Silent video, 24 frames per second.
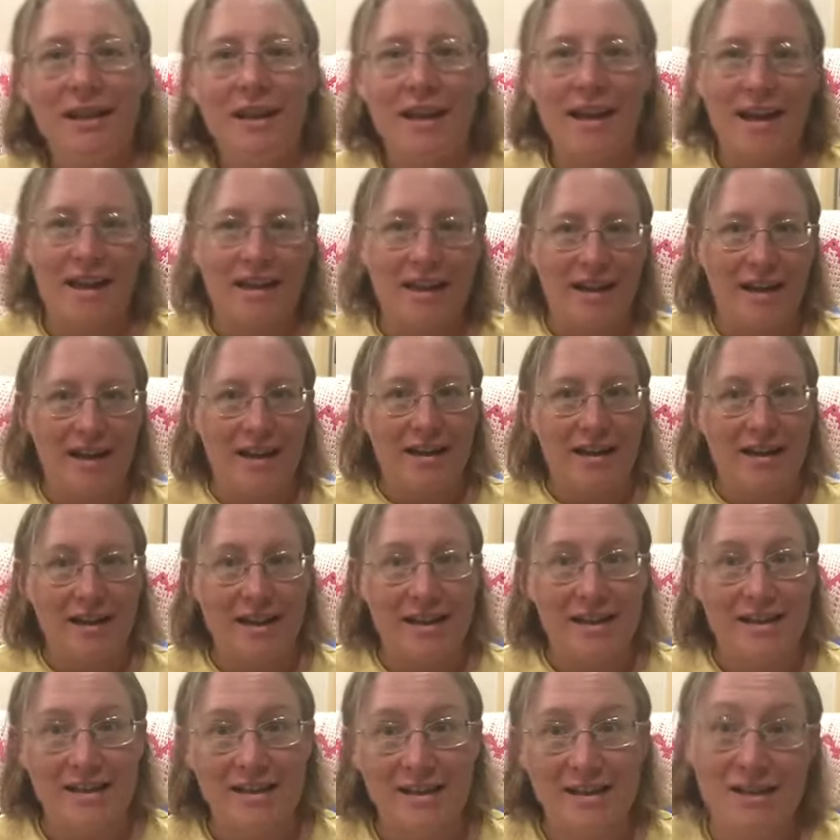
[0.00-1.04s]
and it
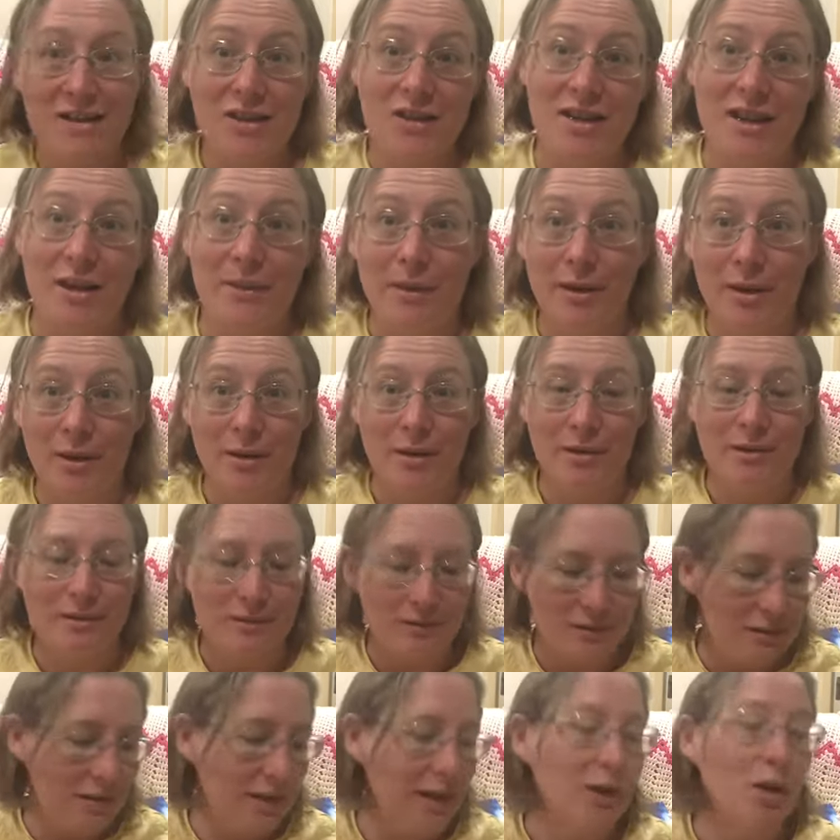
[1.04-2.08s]
unconnected, so now
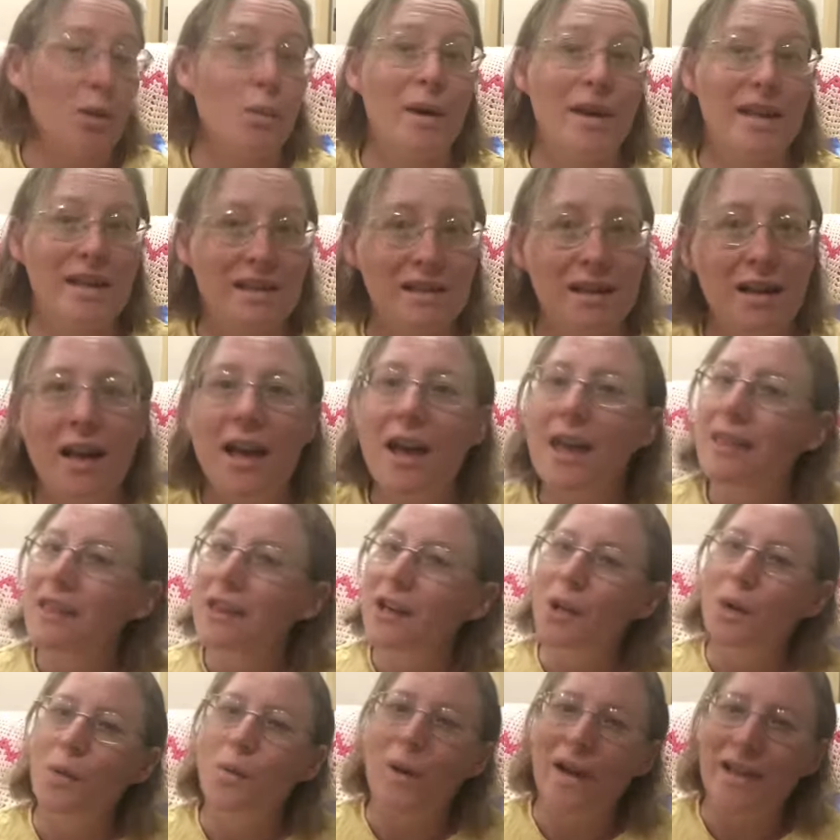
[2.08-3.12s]
they
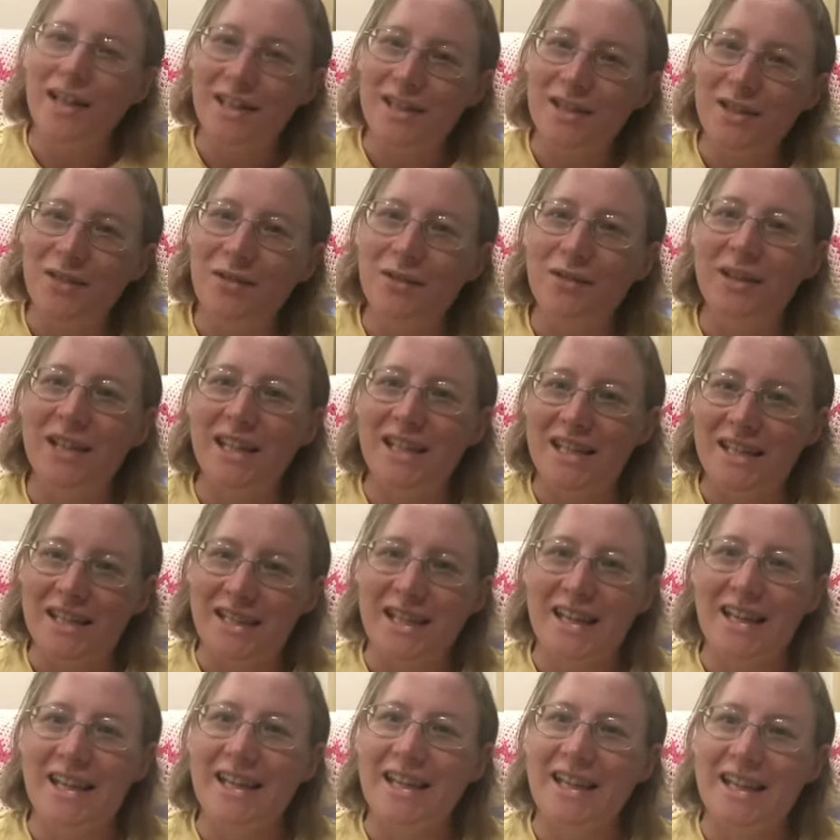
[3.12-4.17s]
gotta wait until the
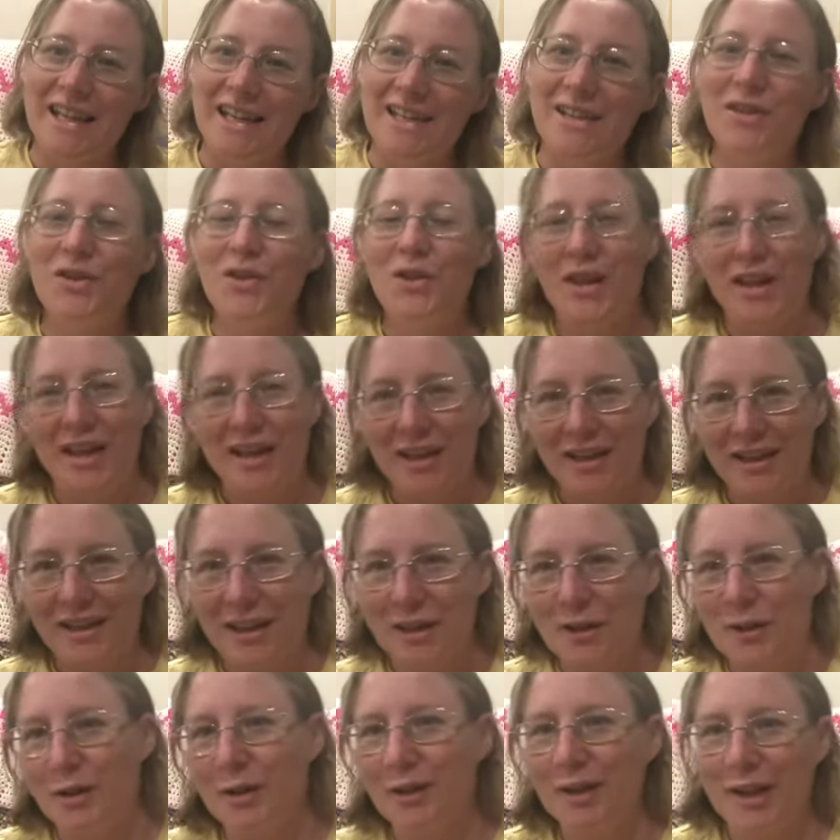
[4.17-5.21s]
internet connects so they can
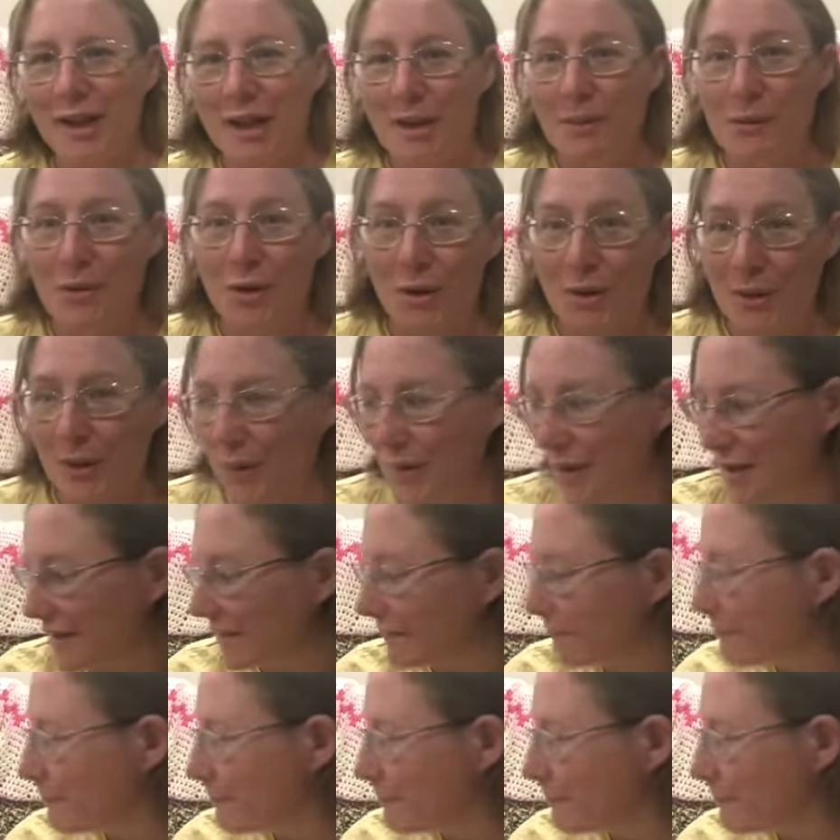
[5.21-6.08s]
then keep going on it.